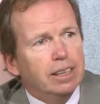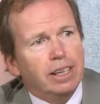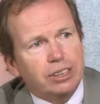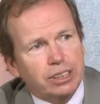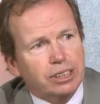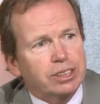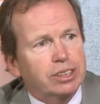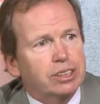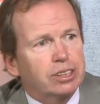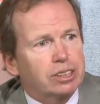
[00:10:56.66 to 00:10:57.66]

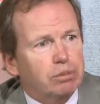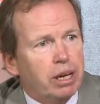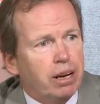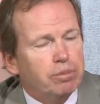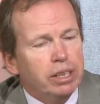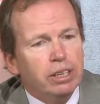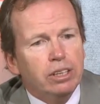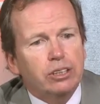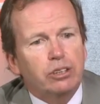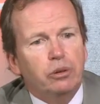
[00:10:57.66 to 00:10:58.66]
assistance and some help.
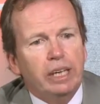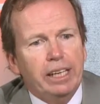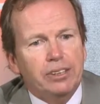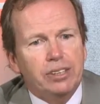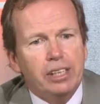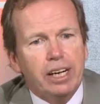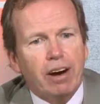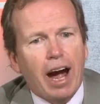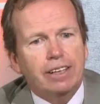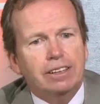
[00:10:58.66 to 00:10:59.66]
So it's
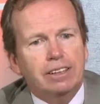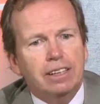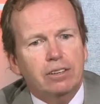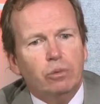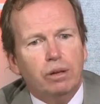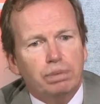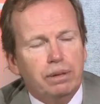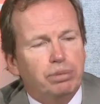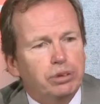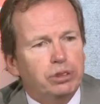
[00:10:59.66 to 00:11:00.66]
there. I think what
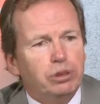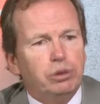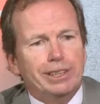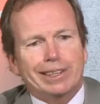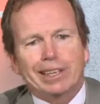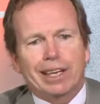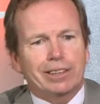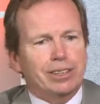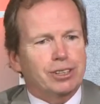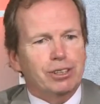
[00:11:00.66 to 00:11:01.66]
people do is they get this